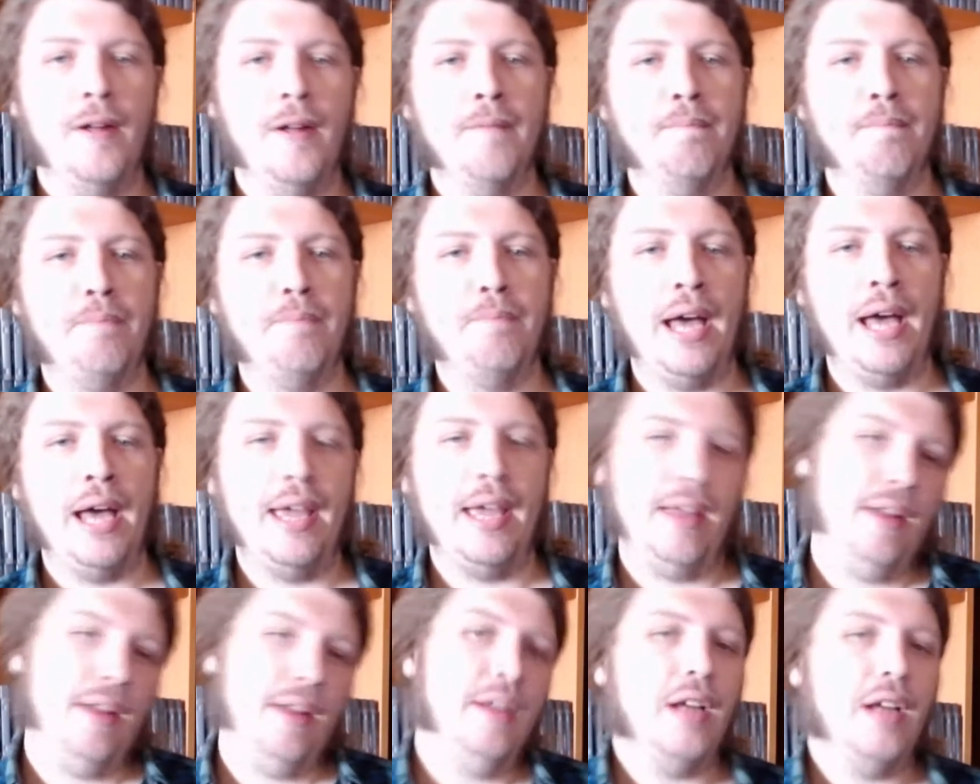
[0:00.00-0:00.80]
but
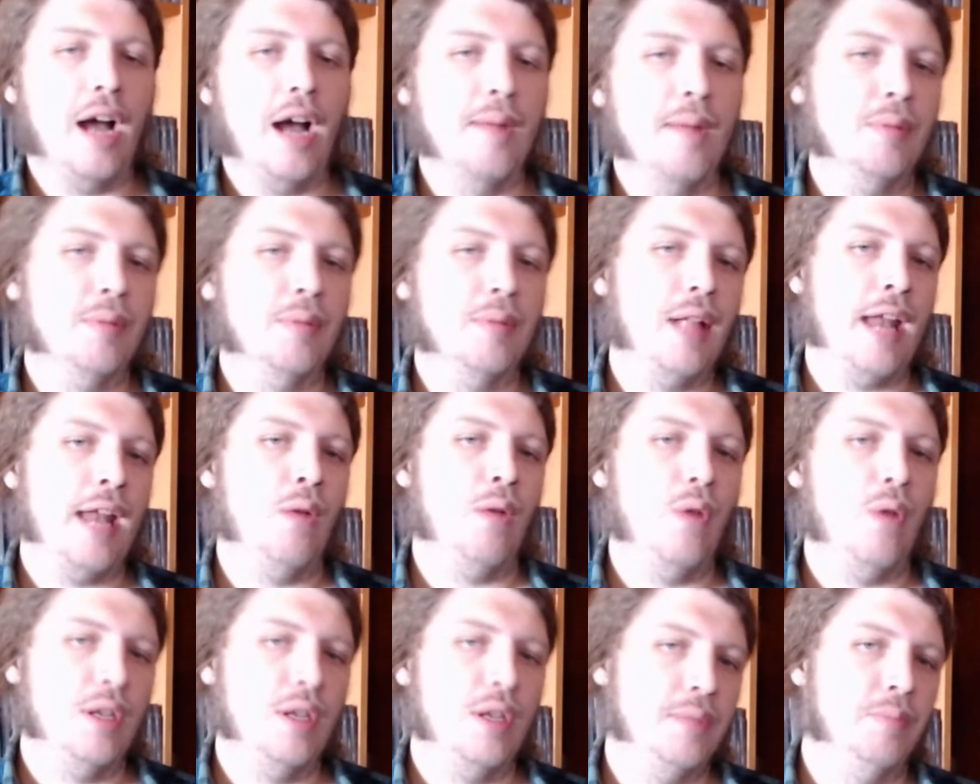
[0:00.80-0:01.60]
I'm glad it
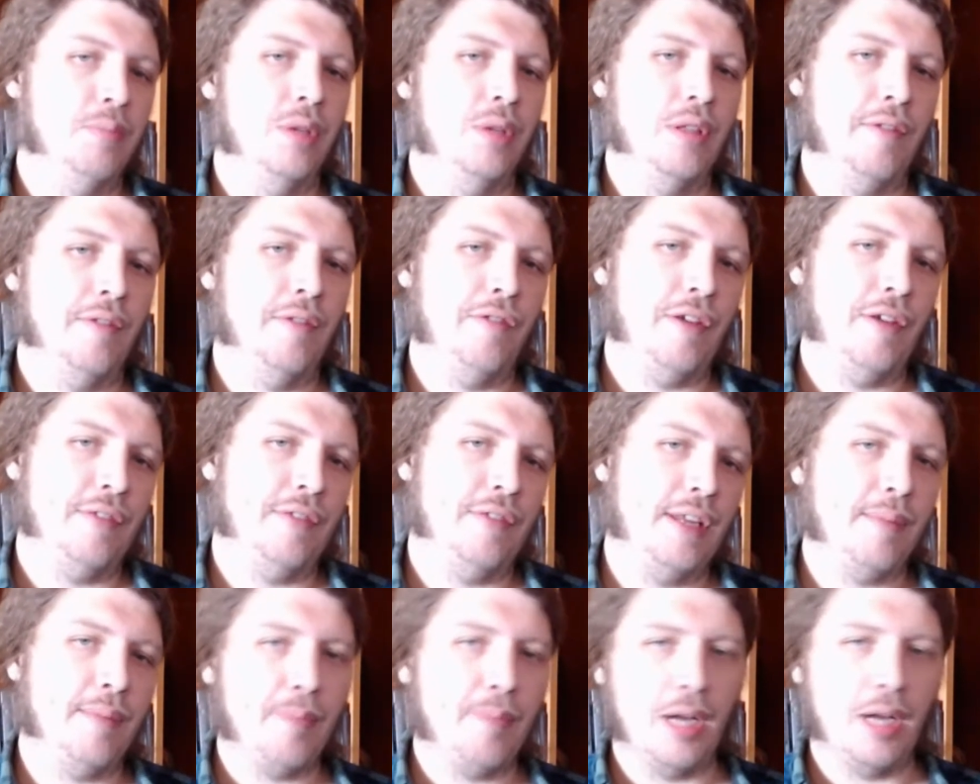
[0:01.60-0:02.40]
wasn't more than
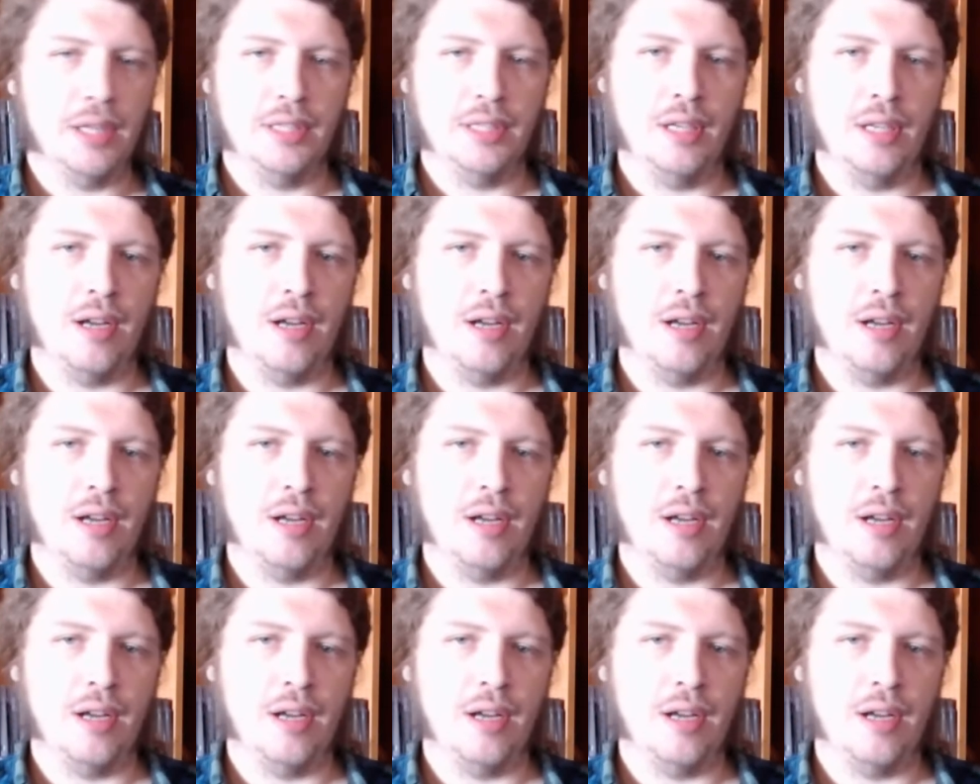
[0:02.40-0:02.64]
$15.